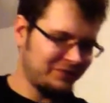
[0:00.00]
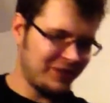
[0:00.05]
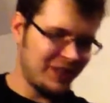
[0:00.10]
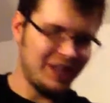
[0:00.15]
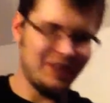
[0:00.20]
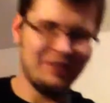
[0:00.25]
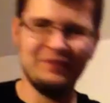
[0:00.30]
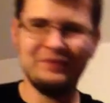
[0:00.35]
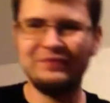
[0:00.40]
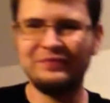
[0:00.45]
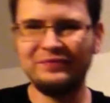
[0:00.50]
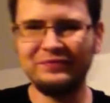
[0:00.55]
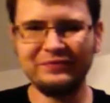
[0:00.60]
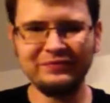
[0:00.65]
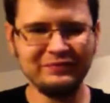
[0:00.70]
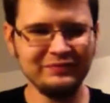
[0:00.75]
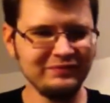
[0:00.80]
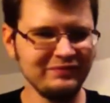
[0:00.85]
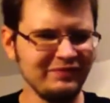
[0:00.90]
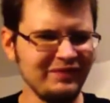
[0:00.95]
yeah,
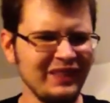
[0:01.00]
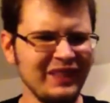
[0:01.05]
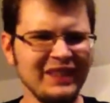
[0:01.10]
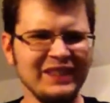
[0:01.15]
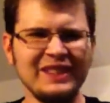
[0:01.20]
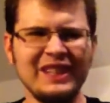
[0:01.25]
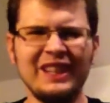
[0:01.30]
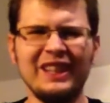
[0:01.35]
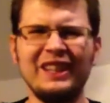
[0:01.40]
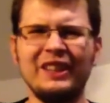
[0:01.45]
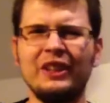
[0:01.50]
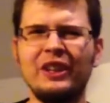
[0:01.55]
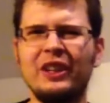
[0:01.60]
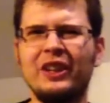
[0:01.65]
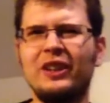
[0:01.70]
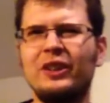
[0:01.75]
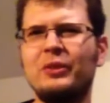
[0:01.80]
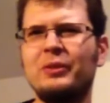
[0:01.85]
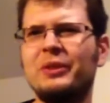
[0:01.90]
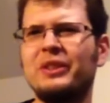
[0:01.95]
it's kind of
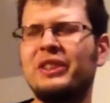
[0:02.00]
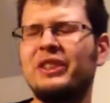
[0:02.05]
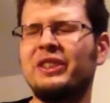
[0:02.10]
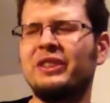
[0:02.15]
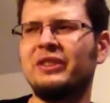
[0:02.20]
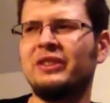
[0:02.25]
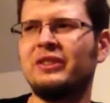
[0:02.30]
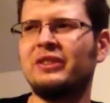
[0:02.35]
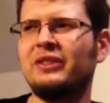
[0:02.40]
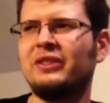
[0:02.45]
like who is it in